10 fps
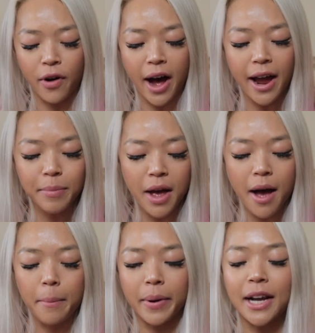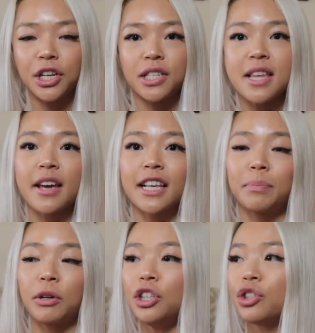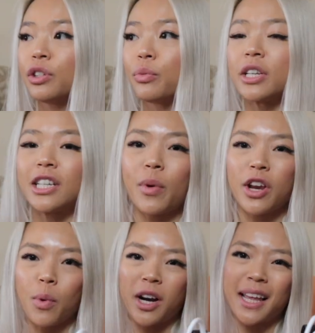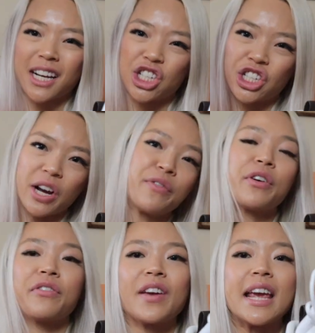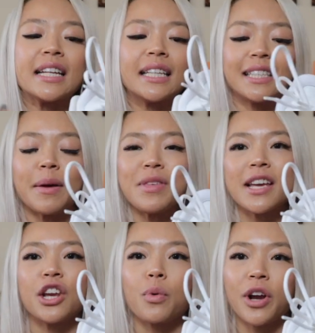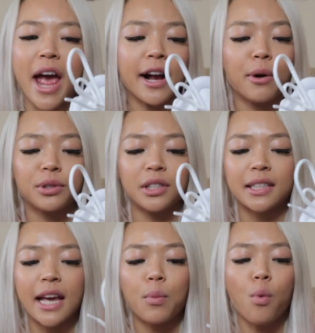vibe. But I just think, especially during winter when you want to like shove your feet into something and you want your ankles to stay